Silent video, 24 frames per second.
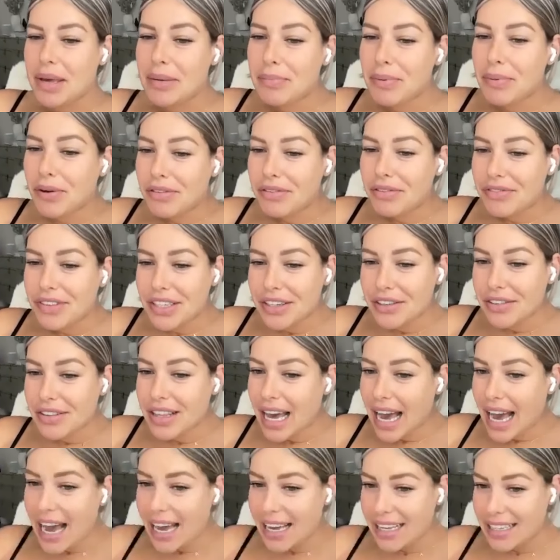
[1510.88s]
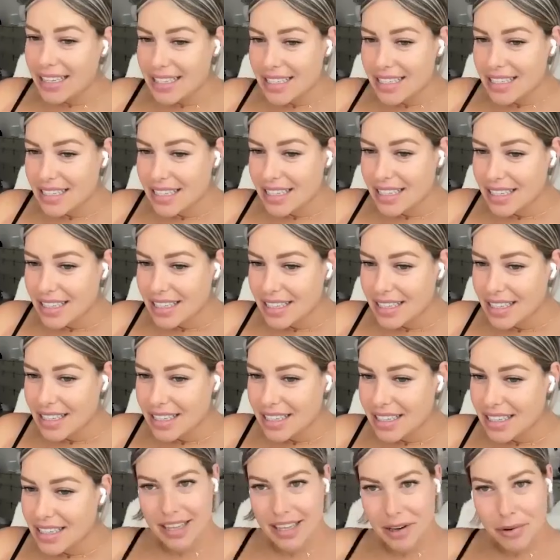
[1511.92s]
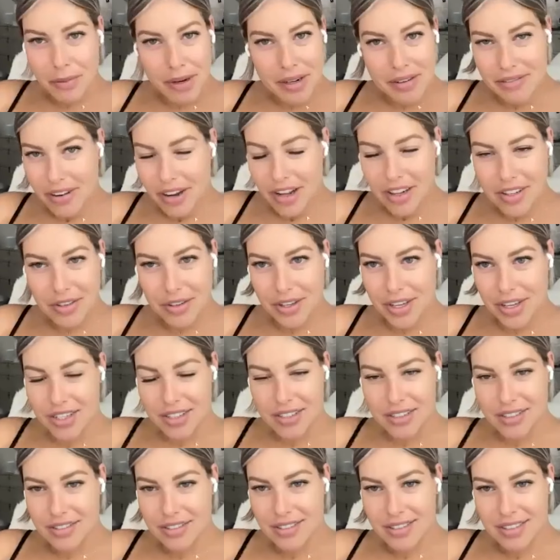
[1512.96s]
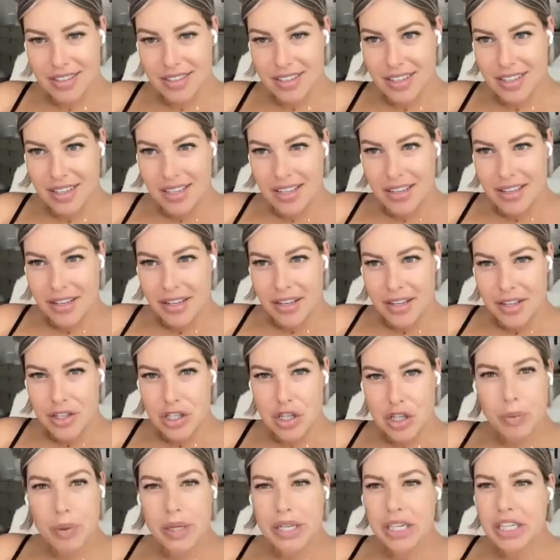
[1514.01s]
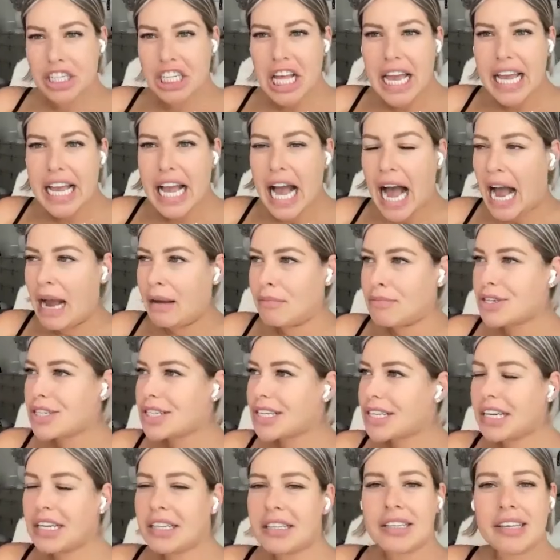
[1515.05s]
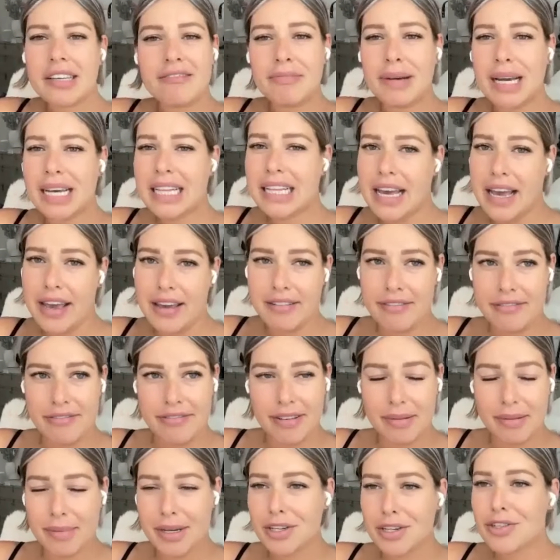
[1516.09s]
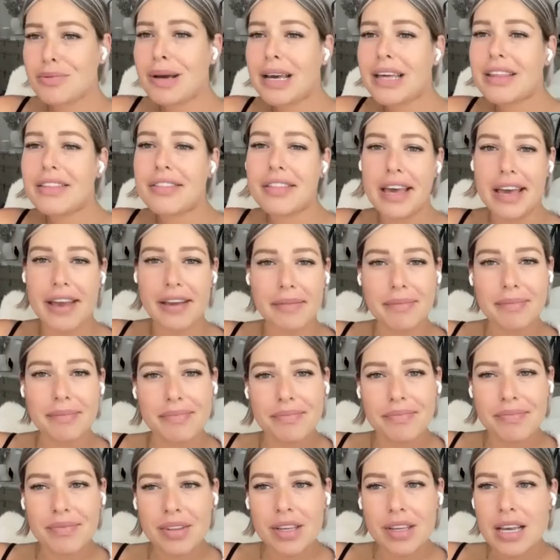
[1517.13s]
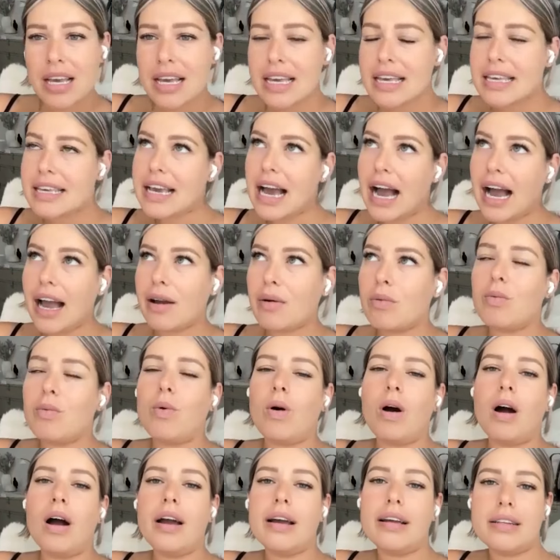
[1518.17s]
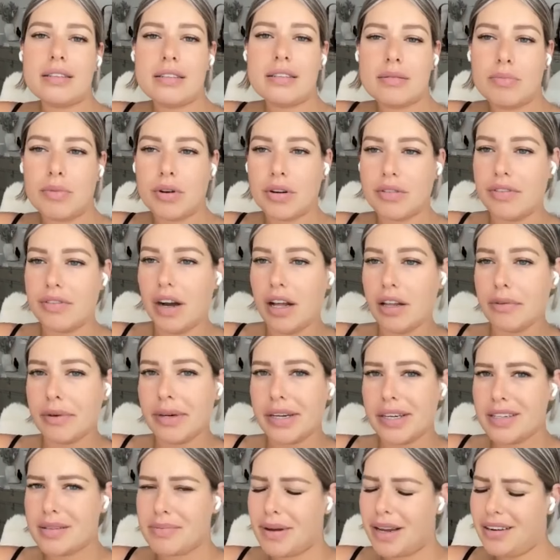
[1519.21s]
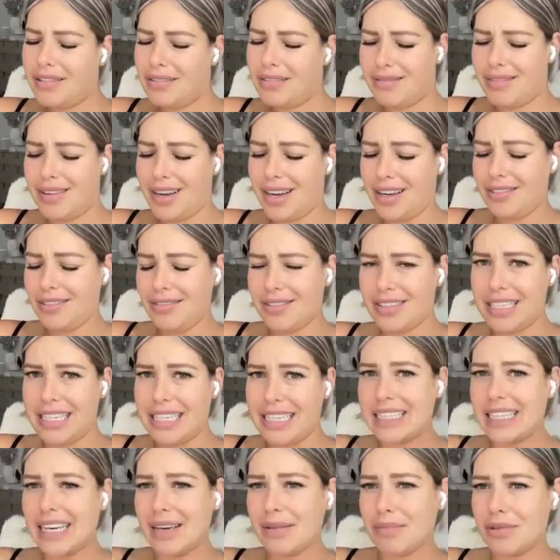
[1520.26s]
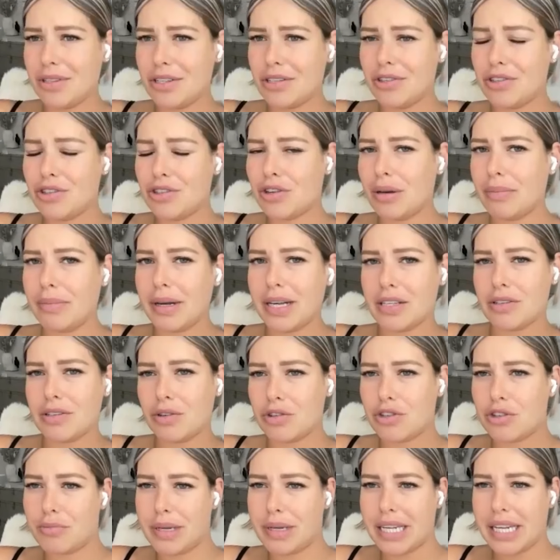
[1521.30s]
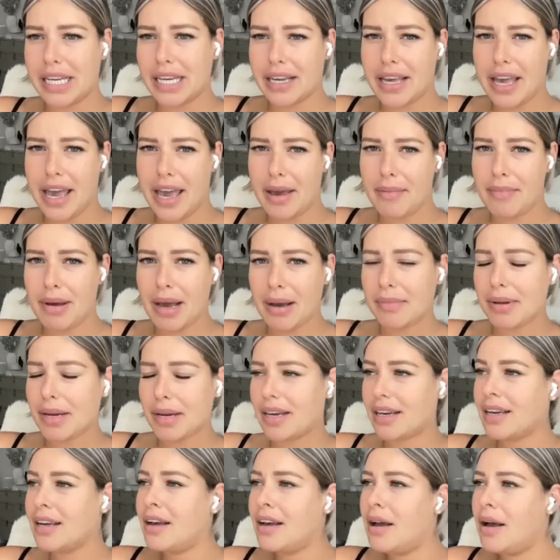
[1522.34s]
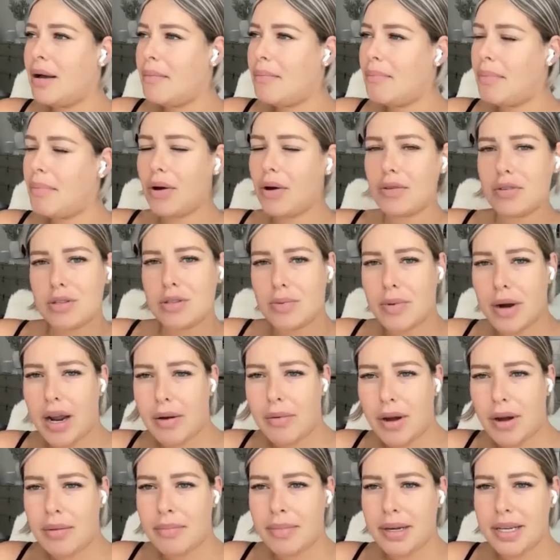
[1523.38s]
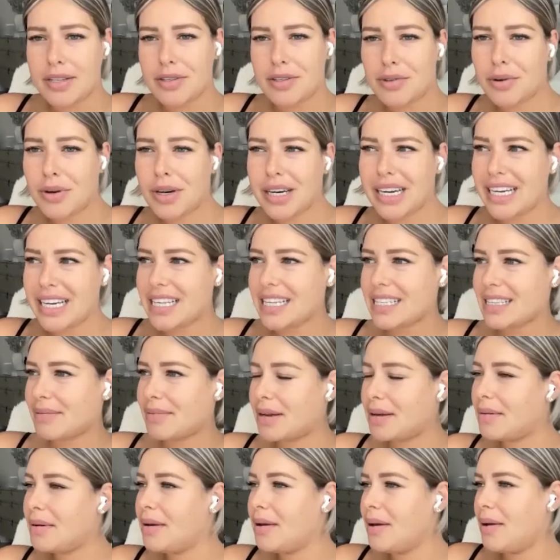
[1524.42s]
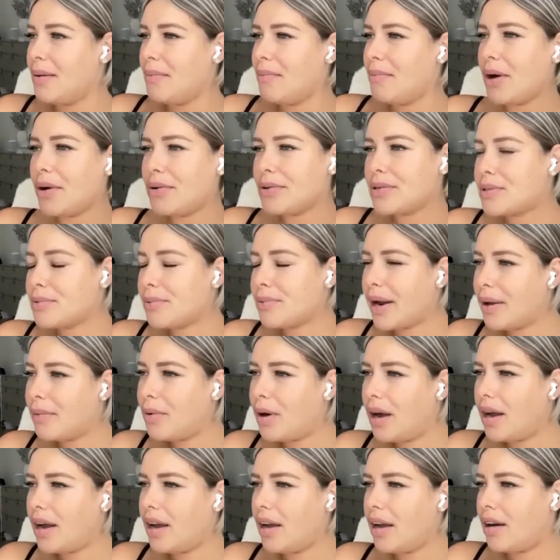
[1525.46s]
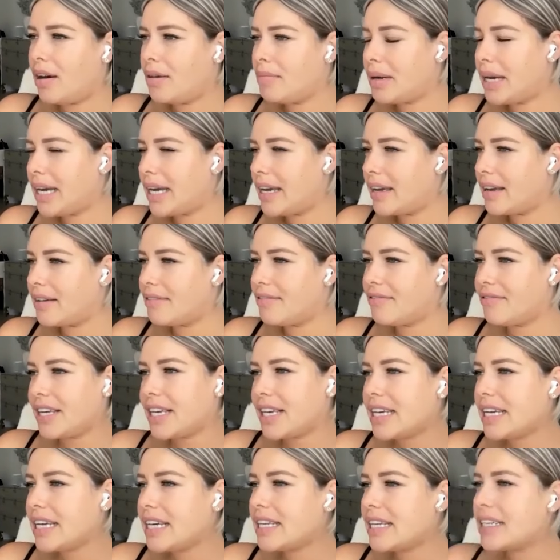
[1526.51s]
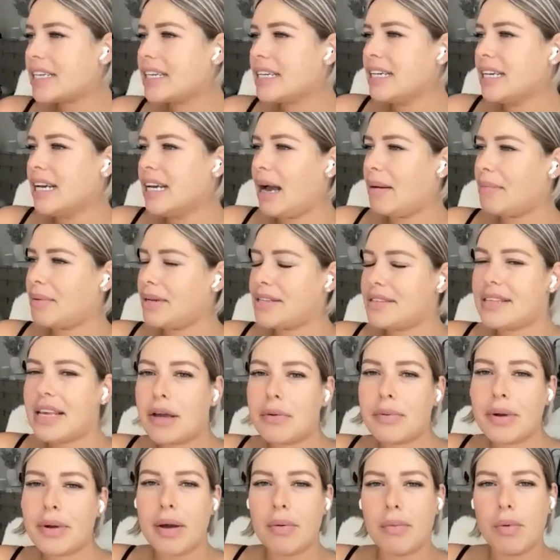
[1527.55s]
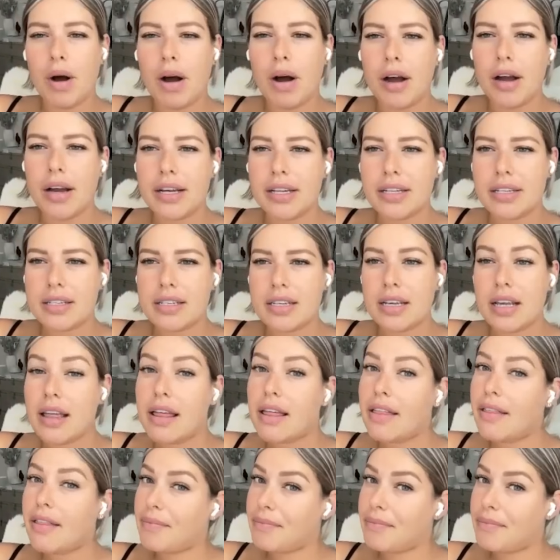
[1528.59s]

People feel that and they don't want to follow you. So when you're like, I'm just going to live my life, I'm going to do my thing. Yeah, I want more followers. I don't, I don't need them to enjoy my social media game. I'm going to post what I want my stories. I'm going to post what I want on my feed. I'm going to say what I want.